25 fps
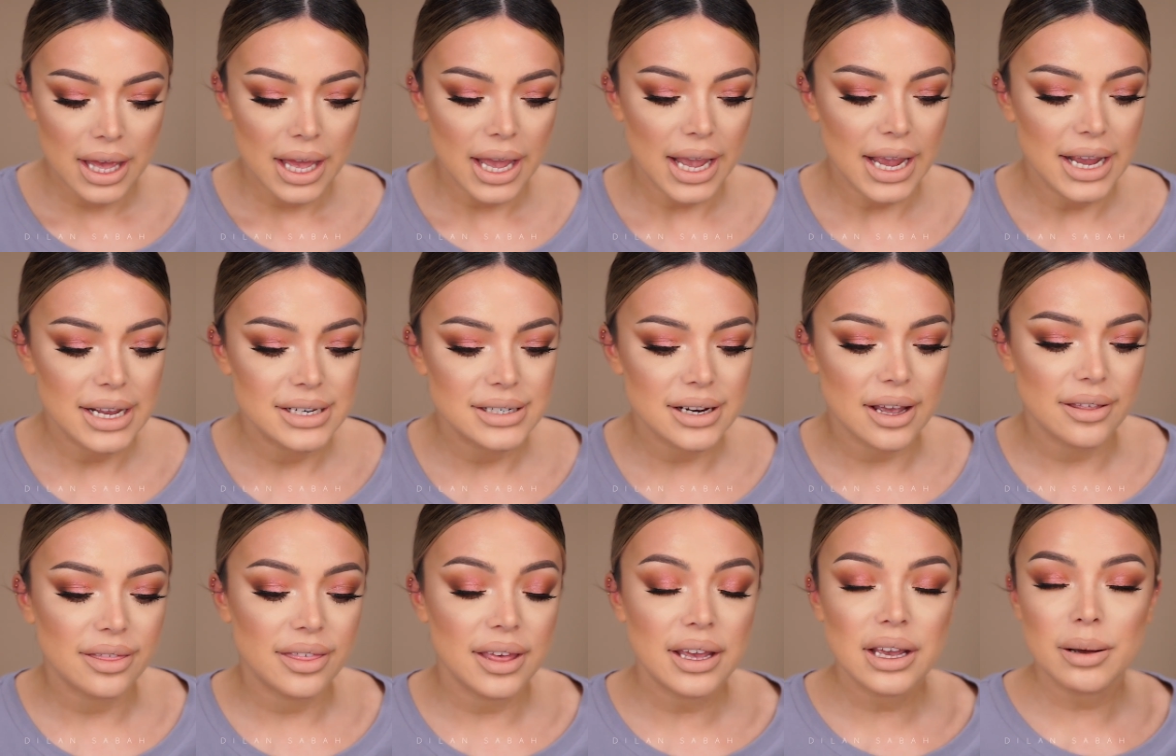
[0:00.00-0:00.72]
And
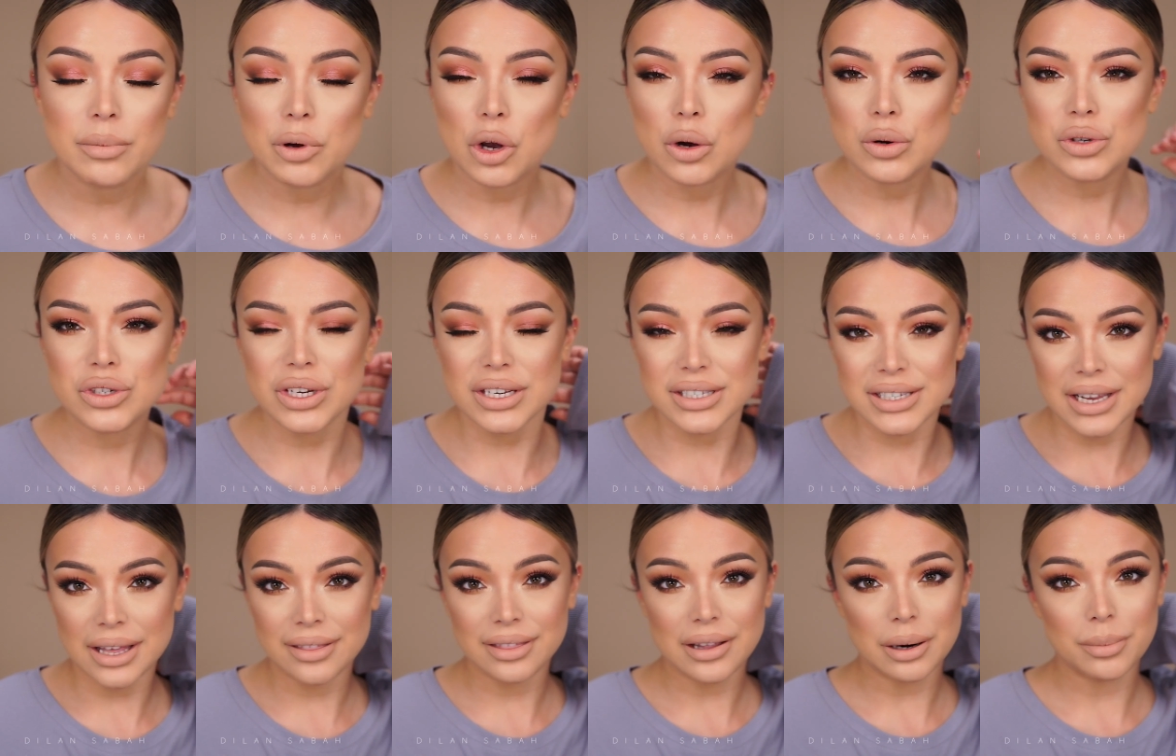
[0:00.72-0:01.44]
I think I'm going to
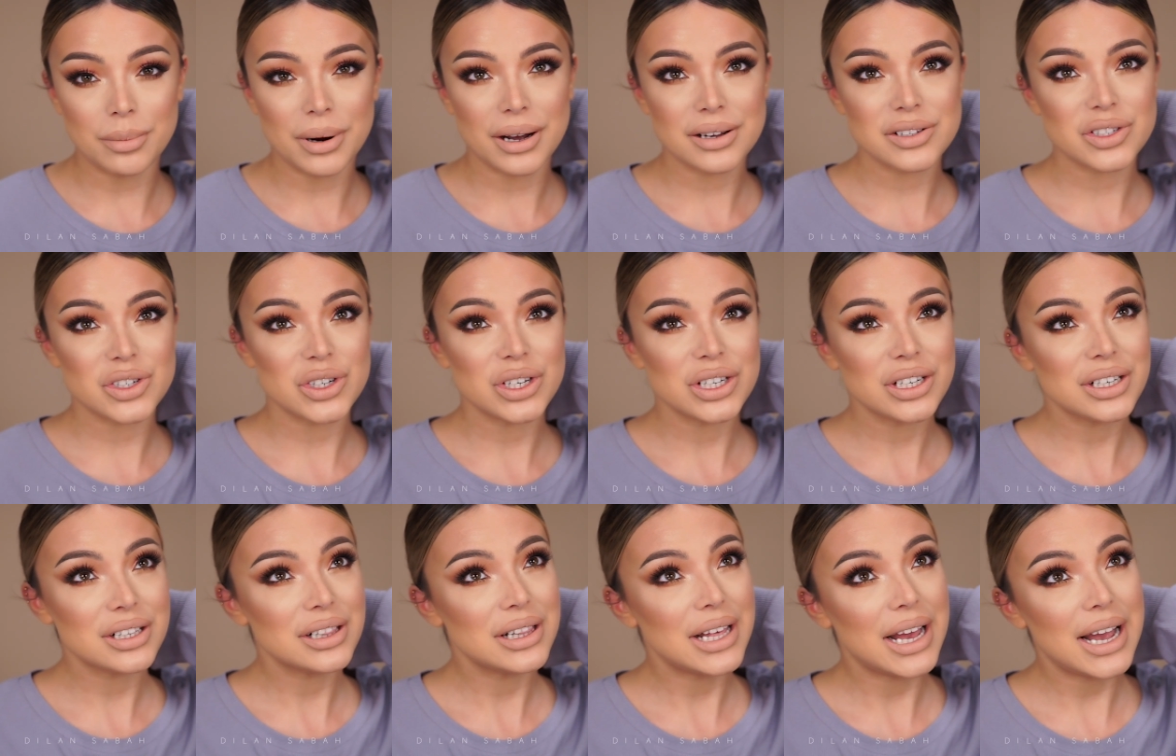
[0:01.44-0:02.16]
attend their master
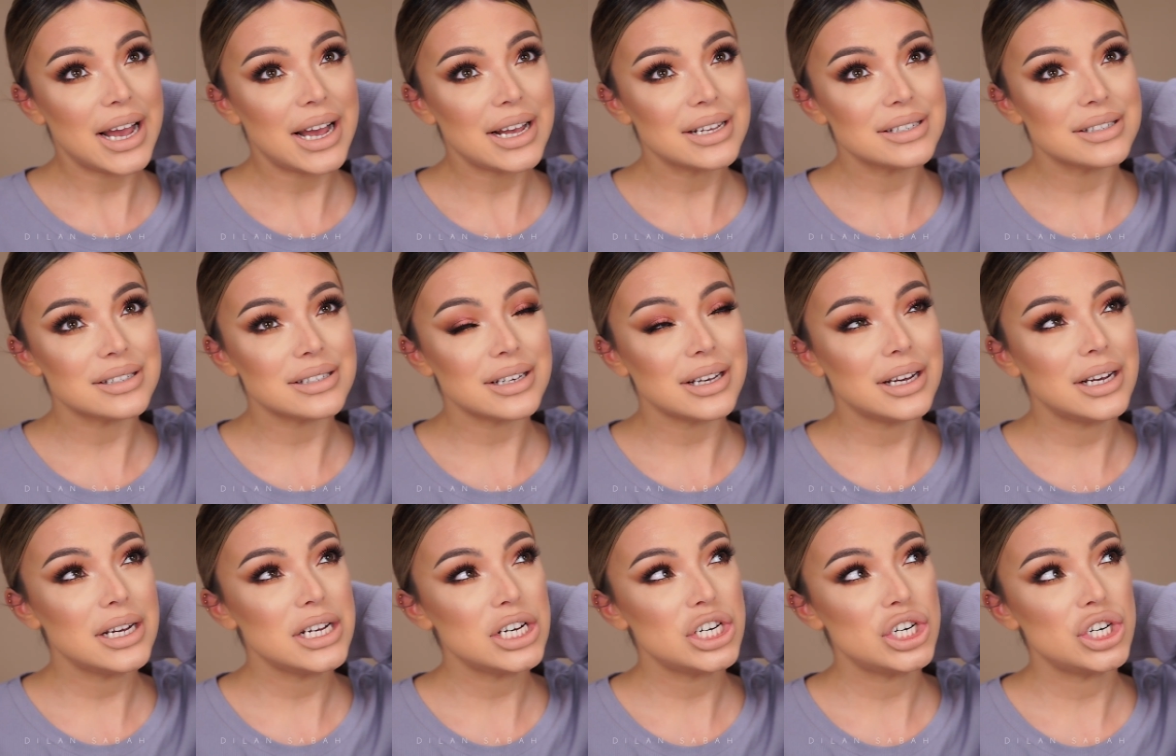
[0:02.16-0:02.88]
class
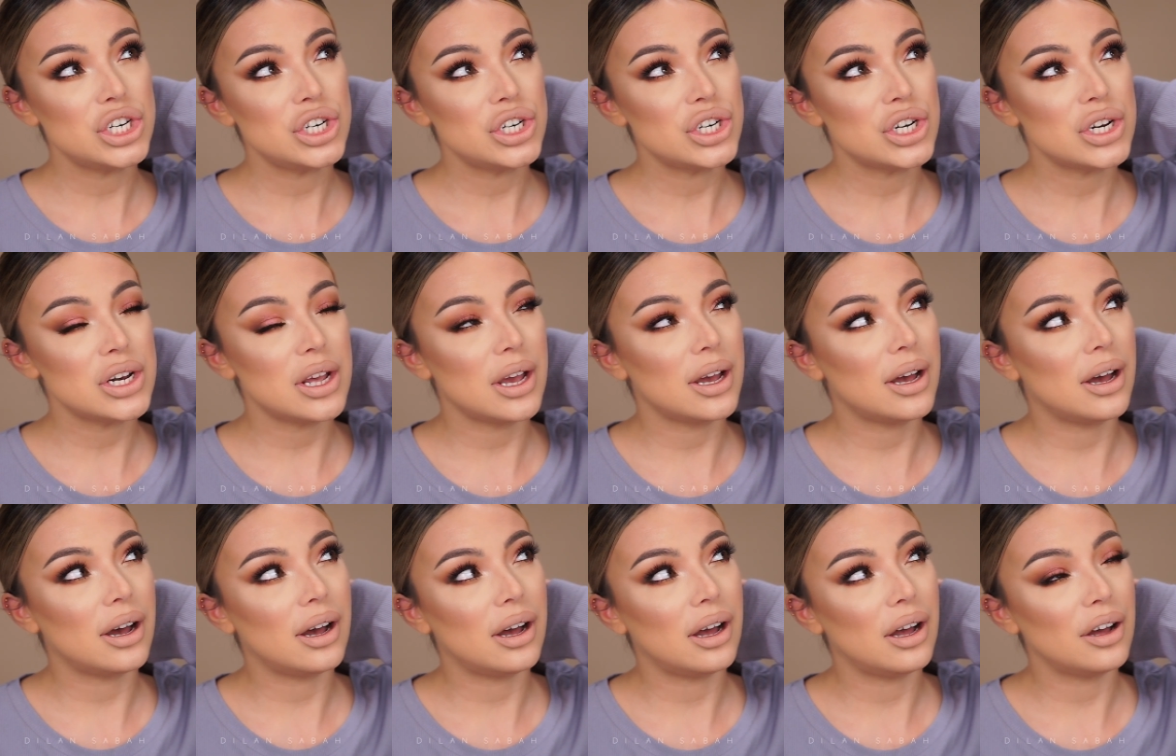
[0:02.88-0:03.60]
in
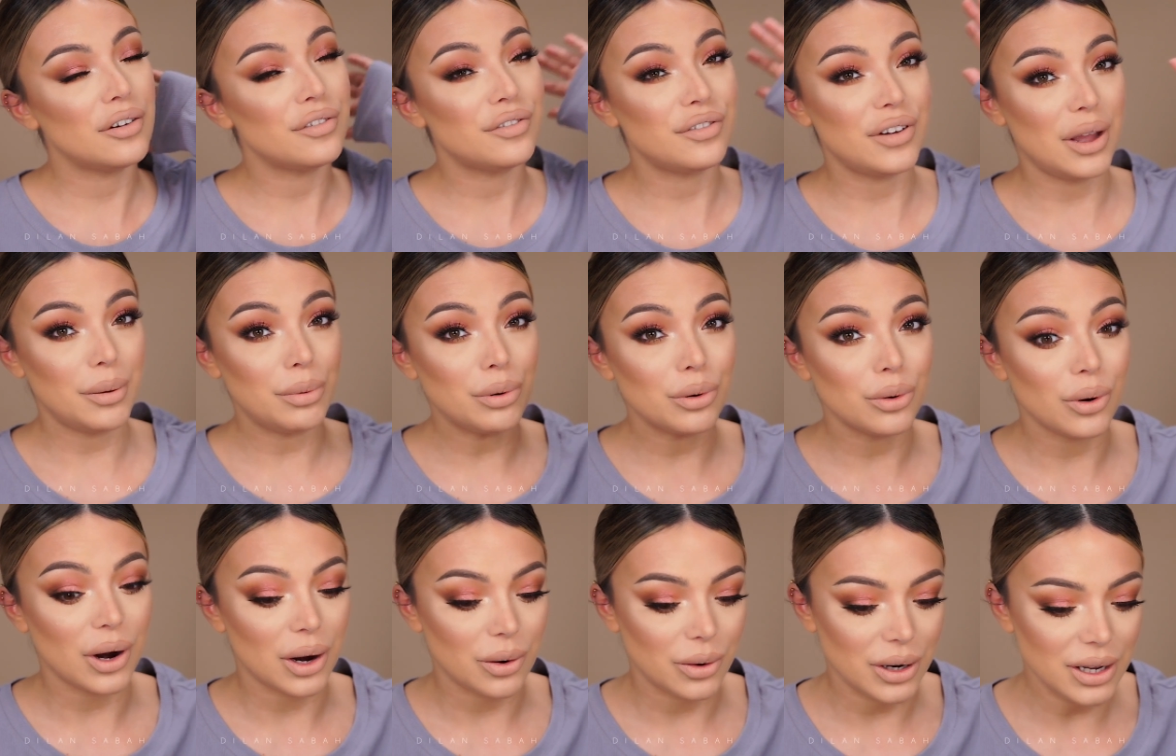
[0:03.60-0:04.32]

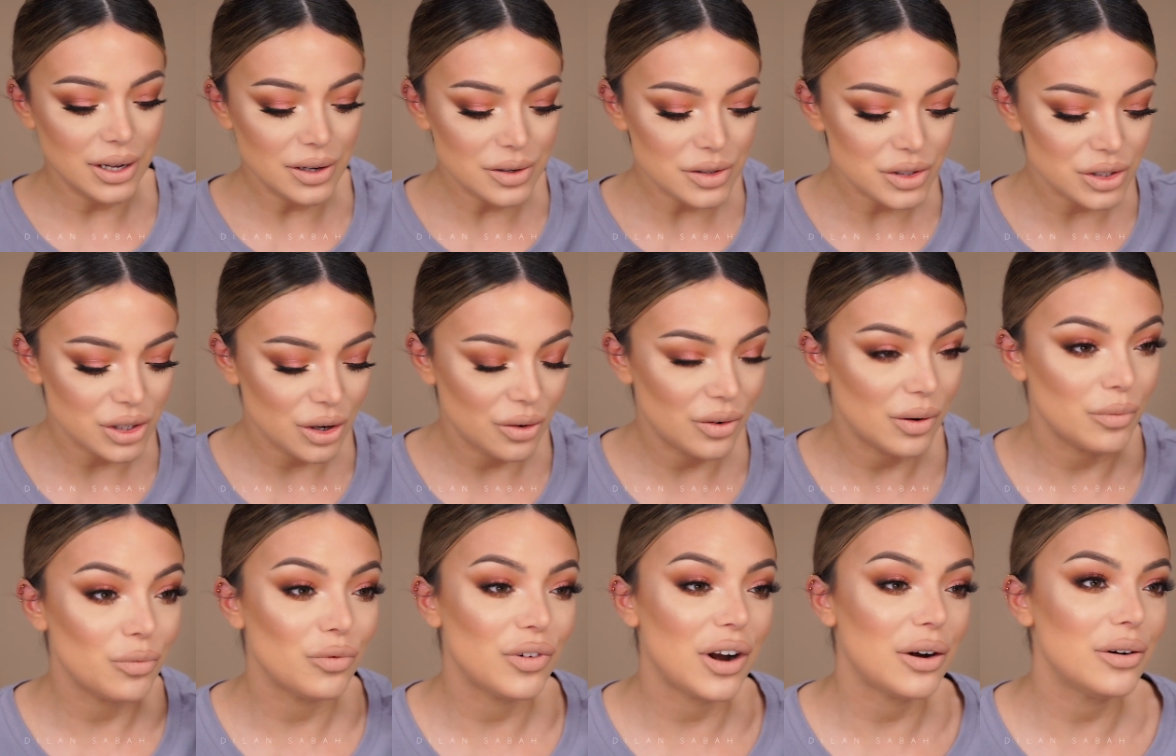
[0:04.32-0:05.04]
February, so
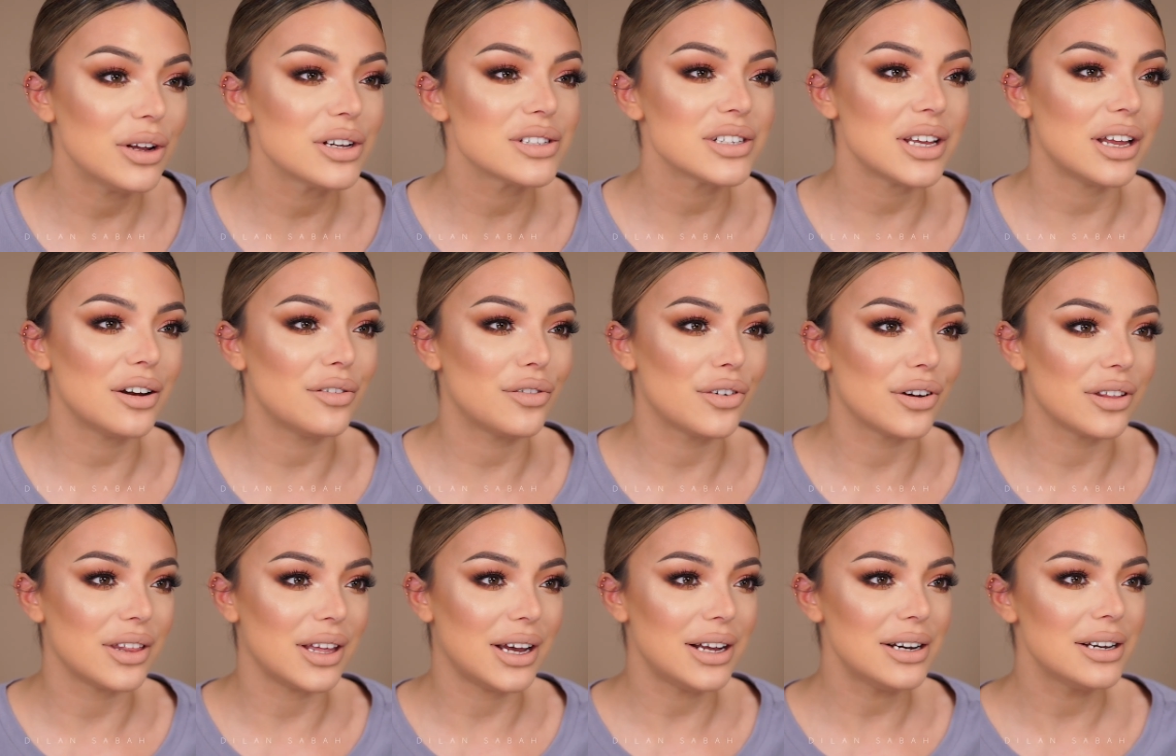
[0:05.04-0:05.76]
I'm very excited
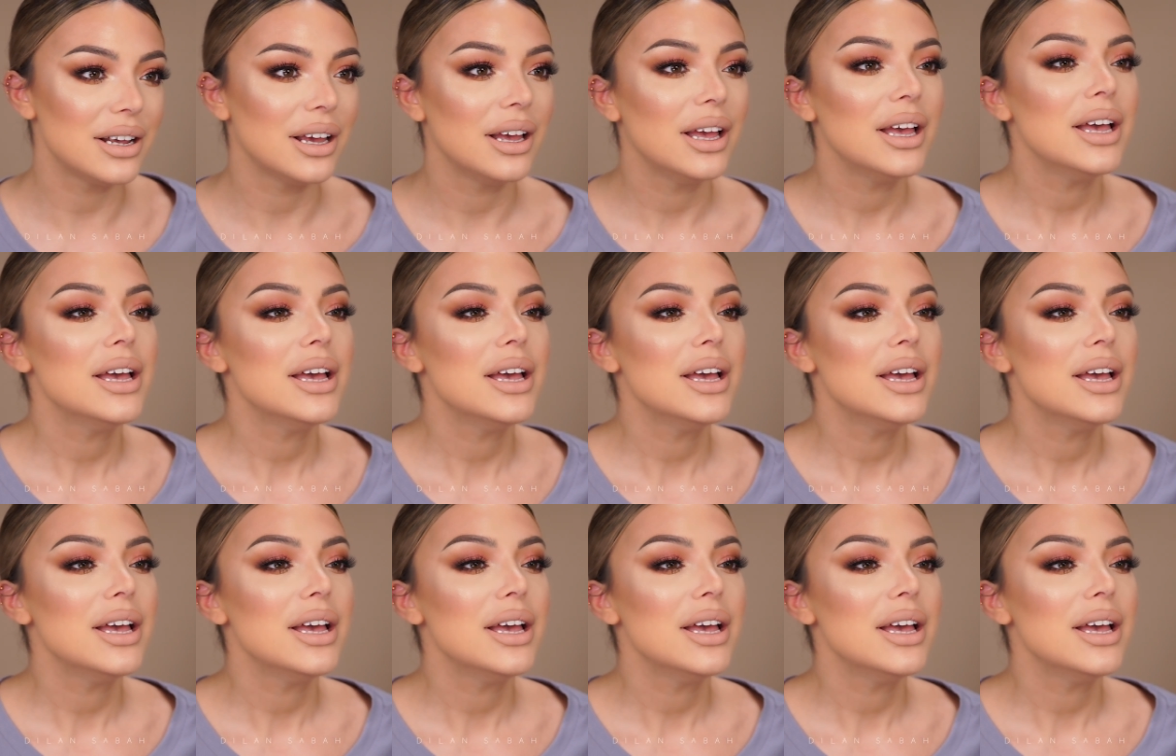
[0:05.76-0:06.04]
for that.